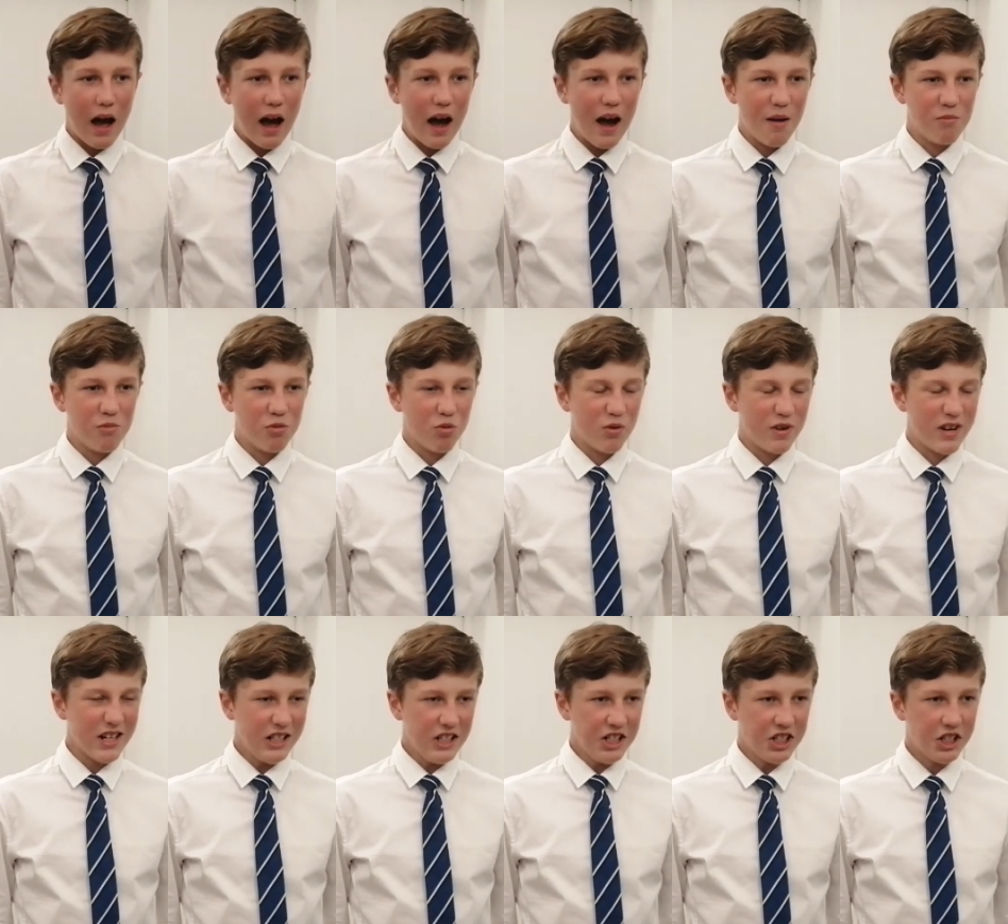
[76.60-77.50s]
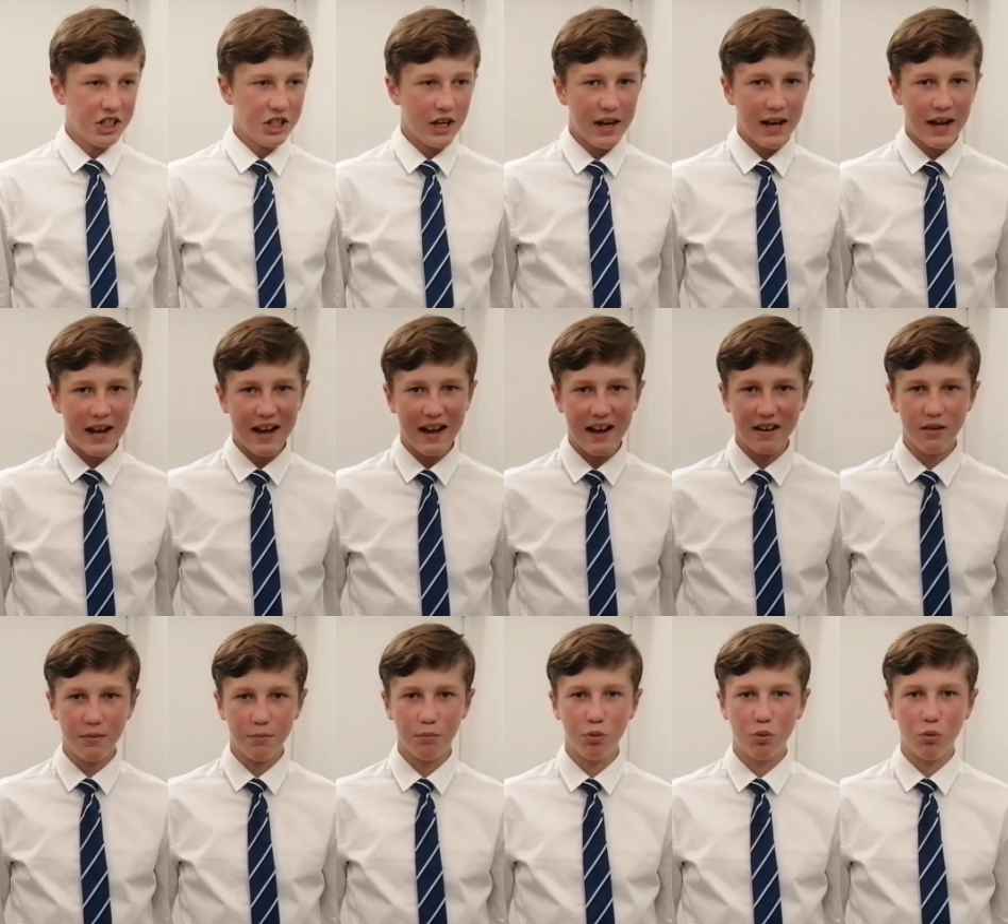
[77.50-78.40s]
I'm rich
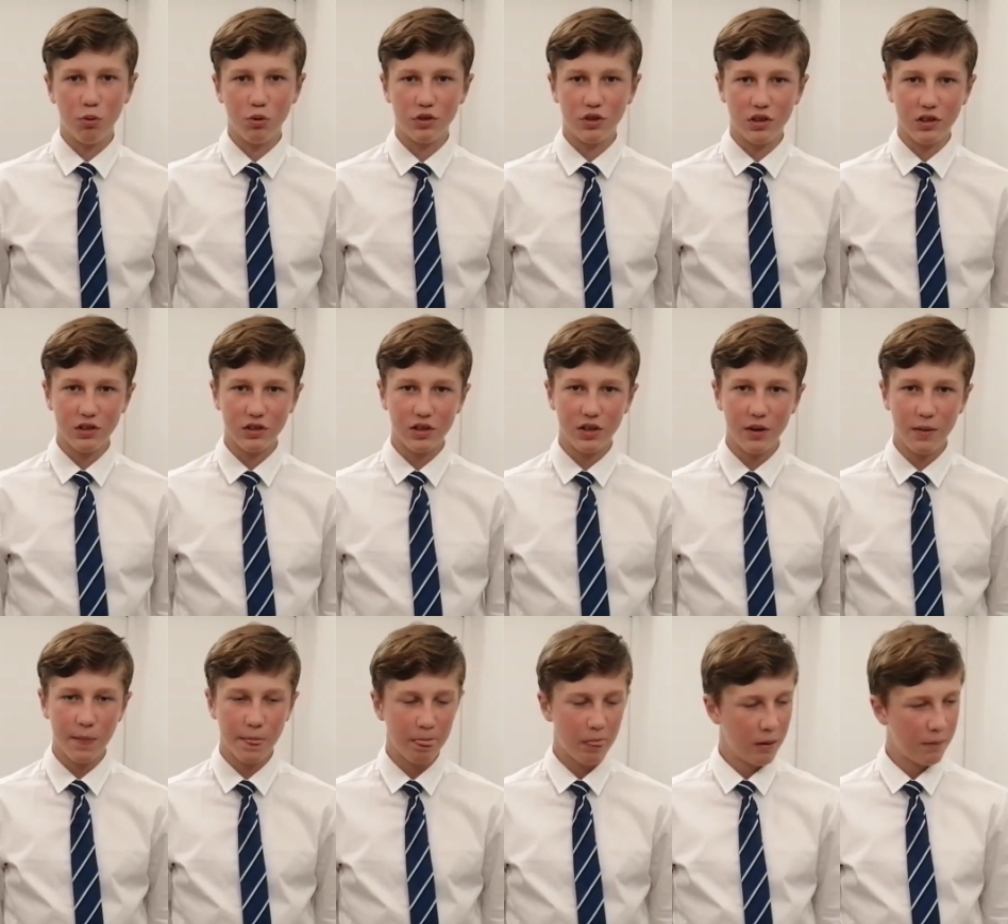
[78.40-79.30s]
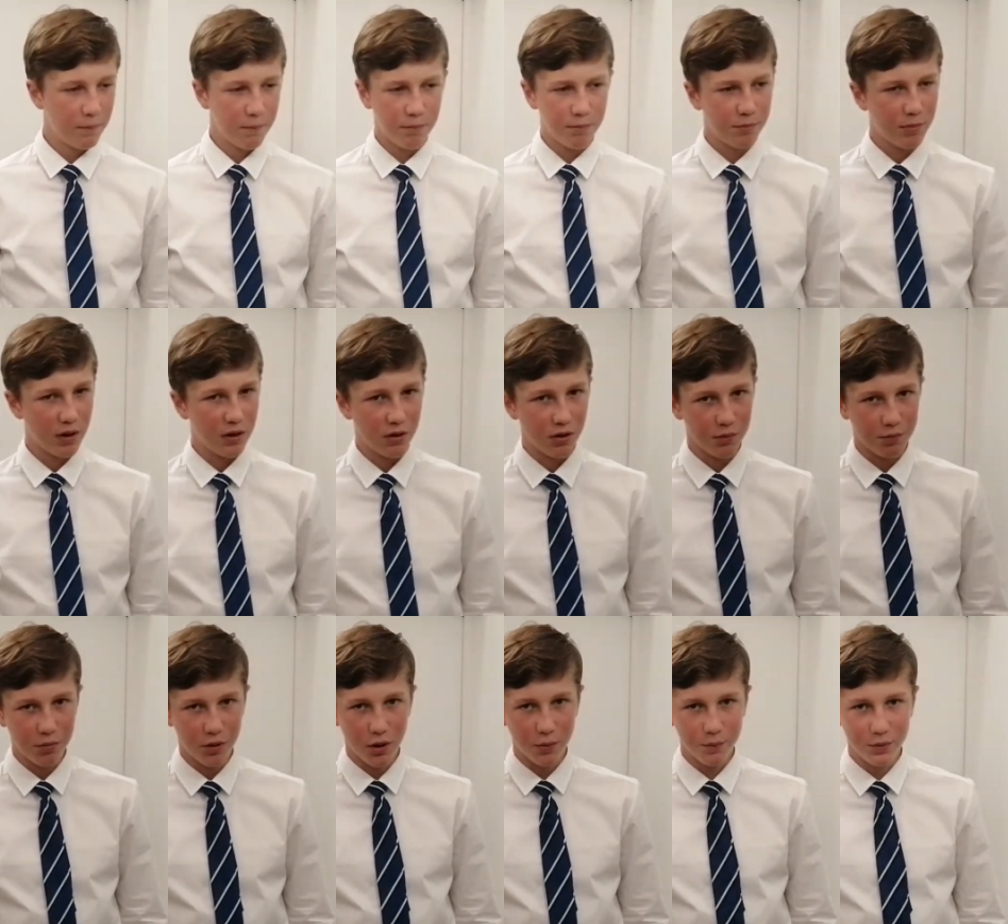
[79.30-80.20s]
and important, but
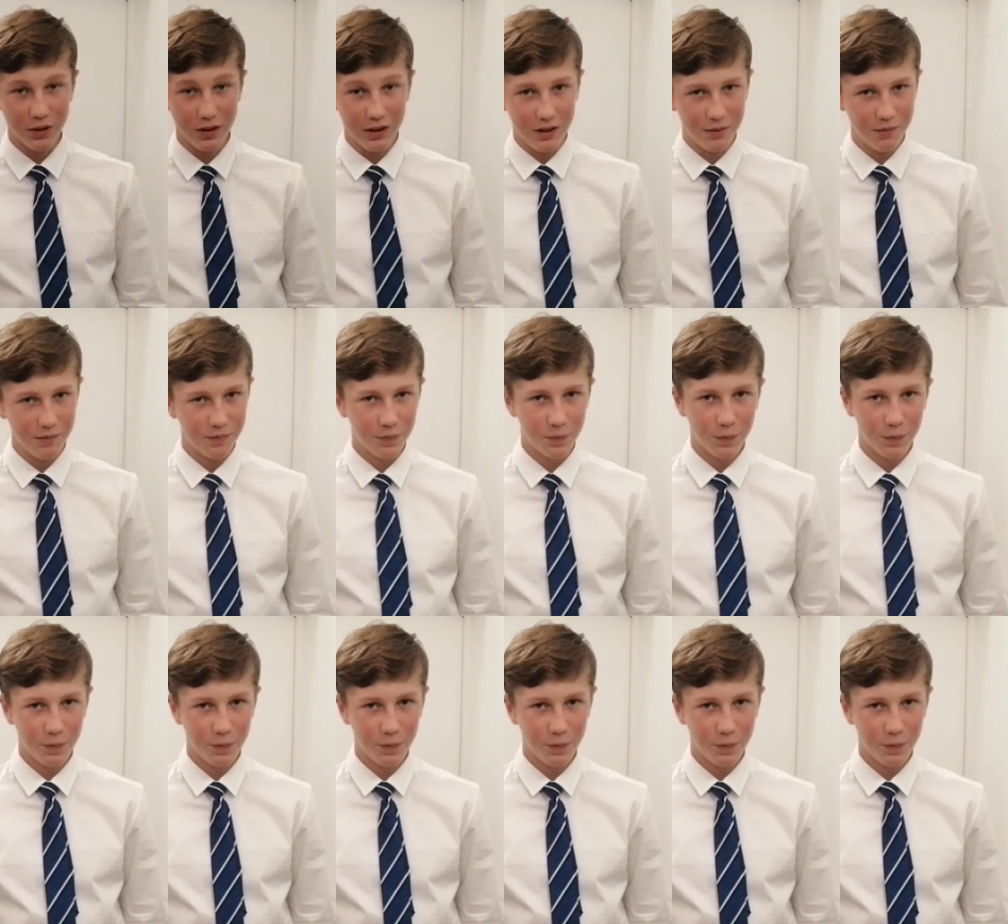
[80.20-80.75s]
not popular.